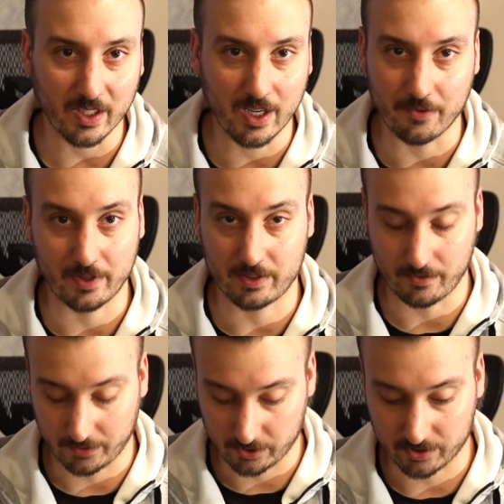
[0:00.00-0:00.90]

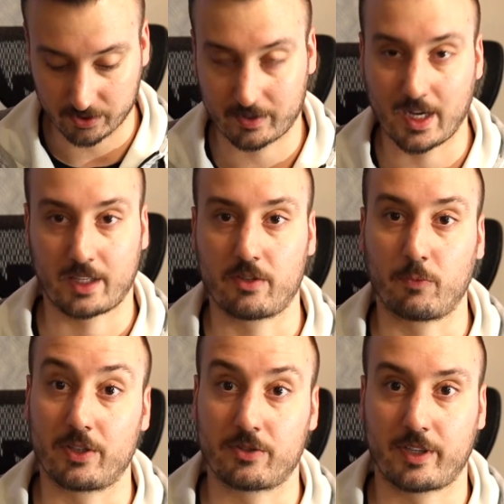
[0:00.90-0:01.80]
If you just take the
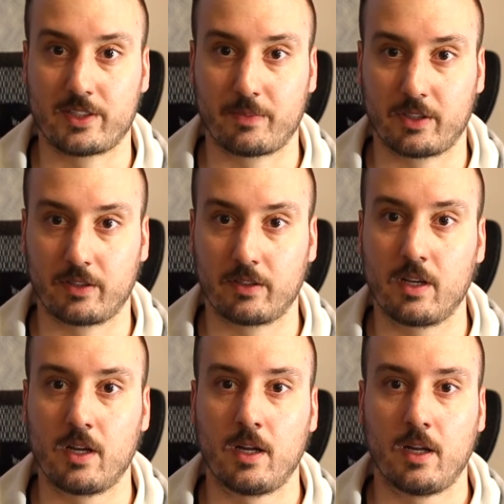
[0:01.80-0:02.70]
one transmitter
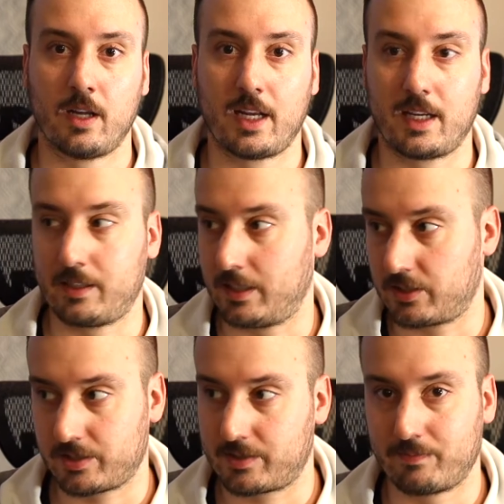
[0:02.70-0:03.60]
and it
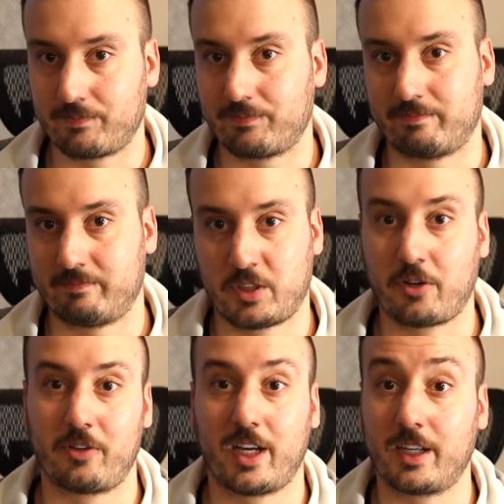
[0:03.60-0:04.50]
just
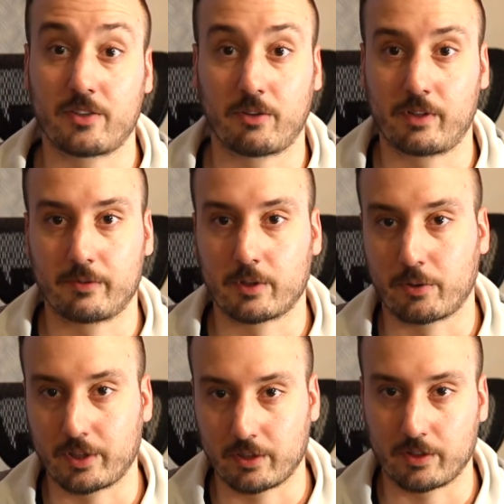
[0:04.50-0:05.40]
turn it on, it's already
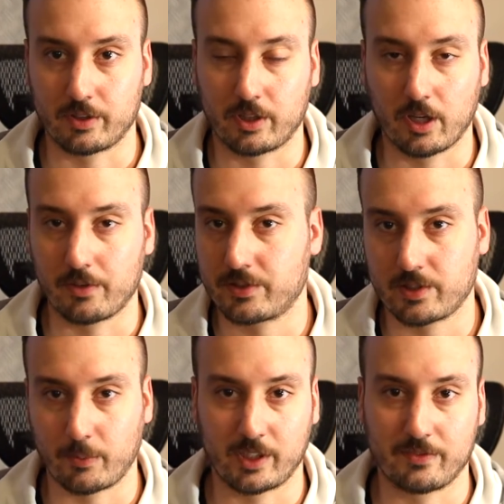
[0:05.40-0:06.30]
recording, you're good to go. So
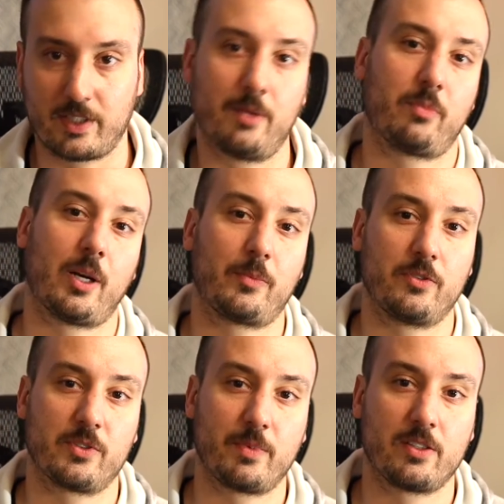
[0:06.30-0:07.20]
someone gives an
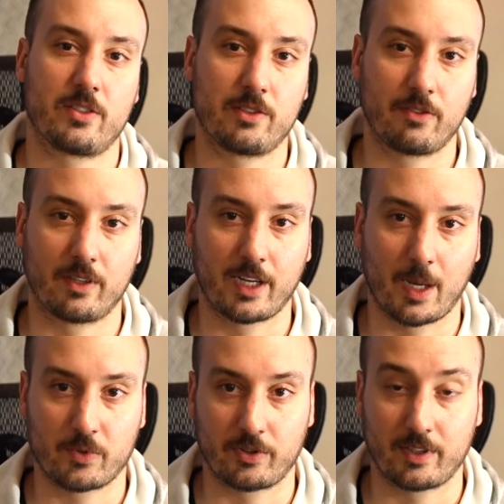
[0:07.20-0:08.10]
impromptu speech, you can
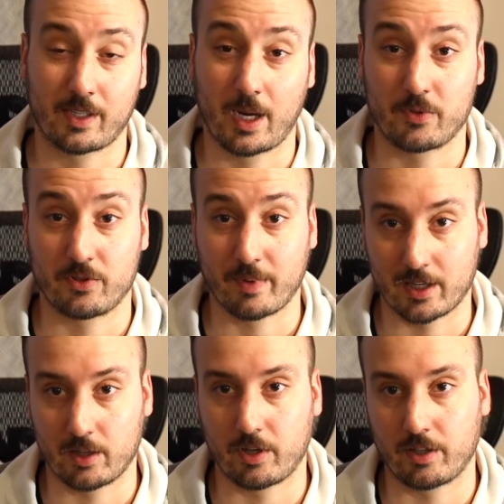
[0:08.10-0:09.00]
capture it. It captures
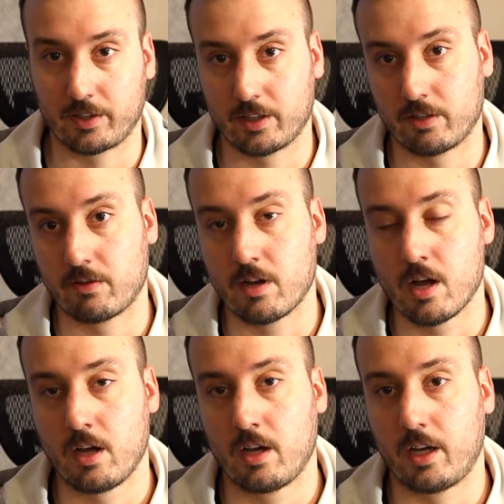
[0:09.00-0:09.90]
backup audio,
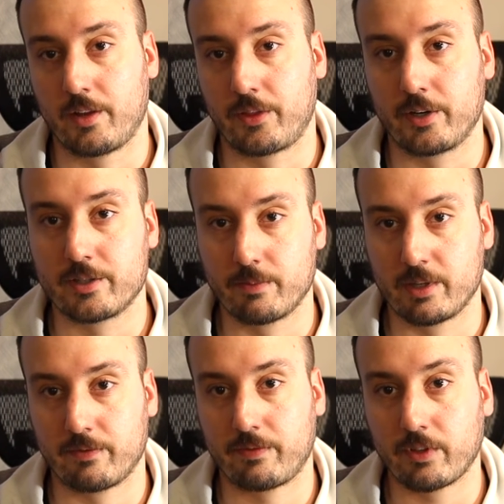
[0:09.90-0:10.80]

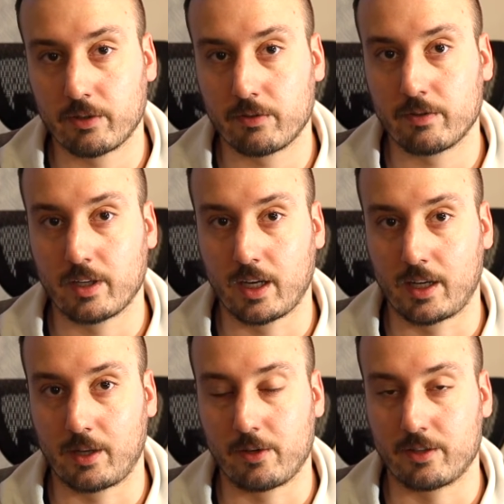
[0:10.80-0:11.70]
32-bit float,
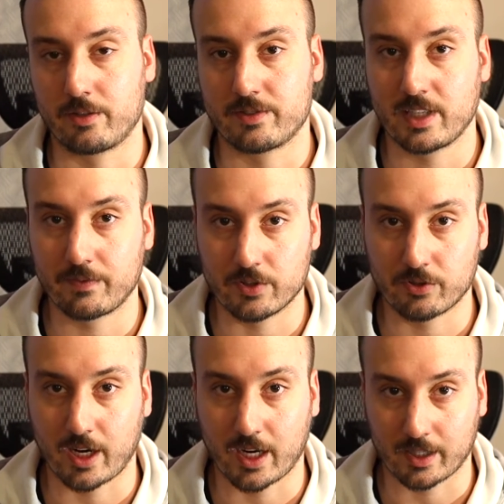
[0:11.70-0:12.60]
you can do safety
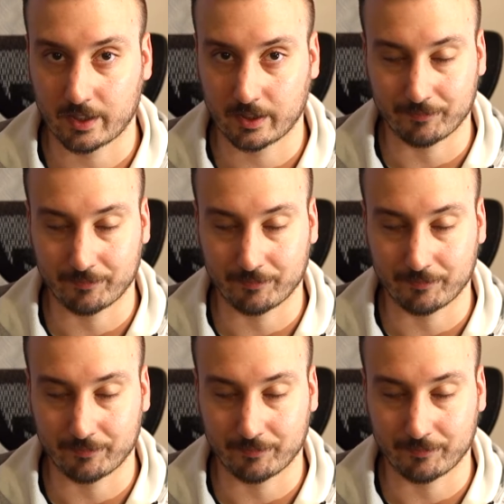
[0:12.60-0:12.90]
track.